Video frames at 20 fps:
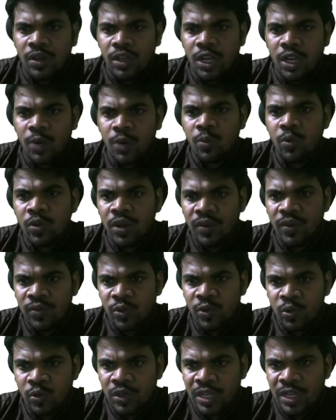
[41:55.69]
Removal of
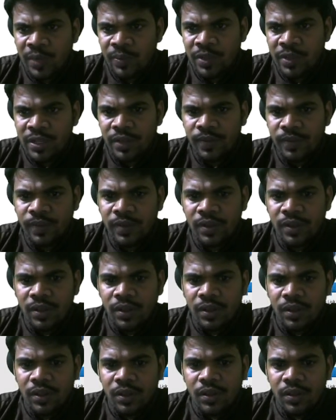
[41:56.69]
shoot tips.
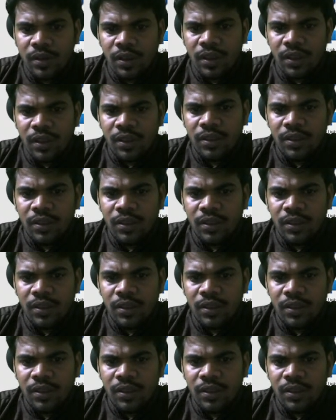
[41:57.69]
Okay,